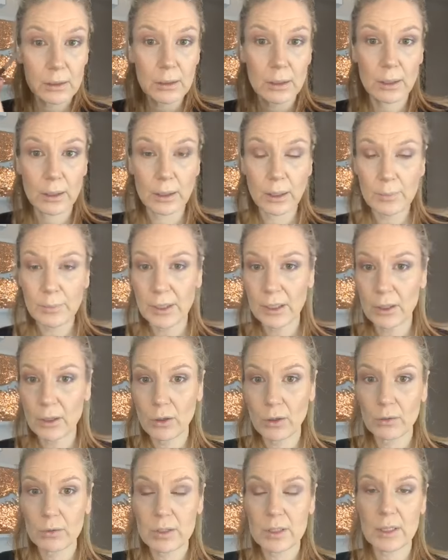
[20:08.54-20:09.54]
And let me
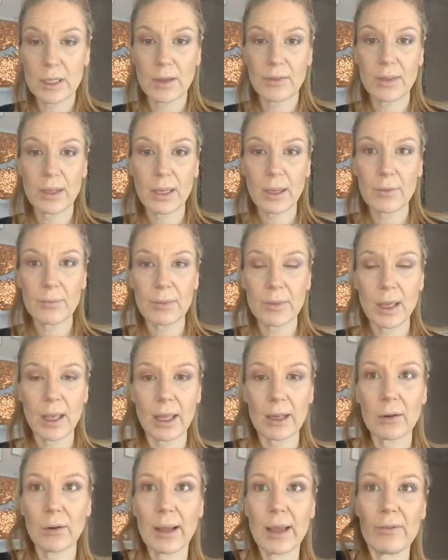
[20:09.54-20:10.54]
know, see, I think I
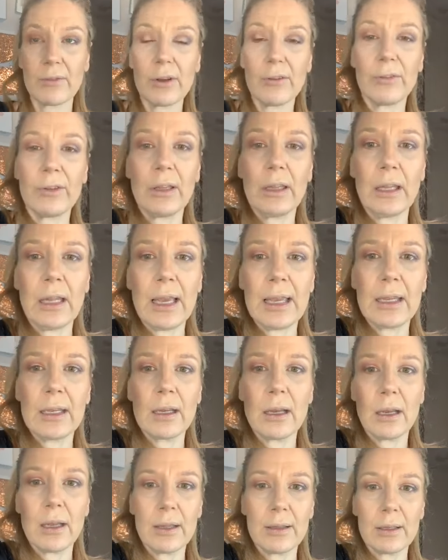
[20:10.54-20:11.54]
don't have enough light
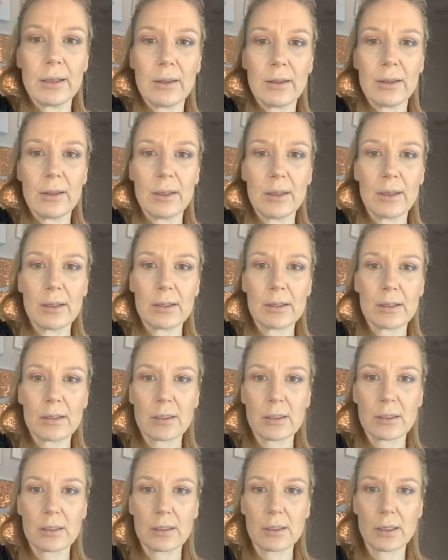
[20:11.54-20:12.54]
on
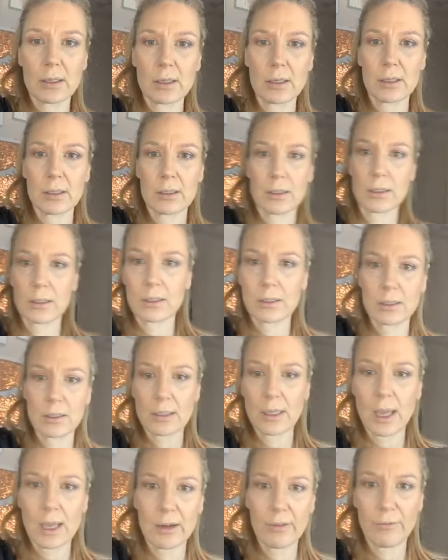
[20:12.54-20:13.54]
this
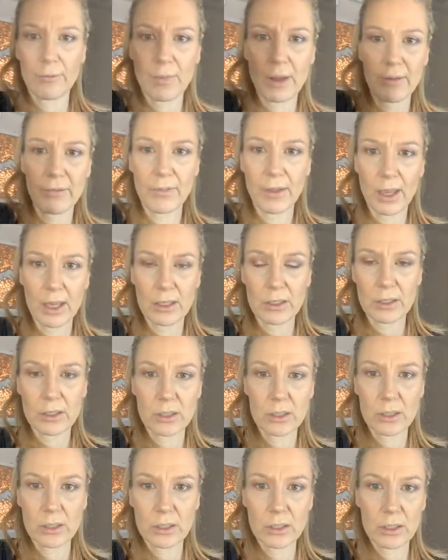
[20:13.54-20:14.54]
side of my
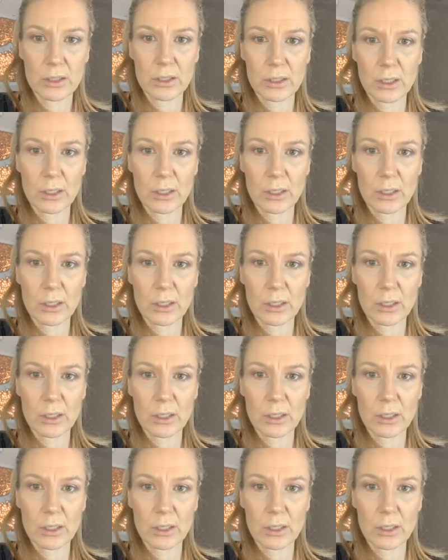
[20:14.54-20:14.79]
face.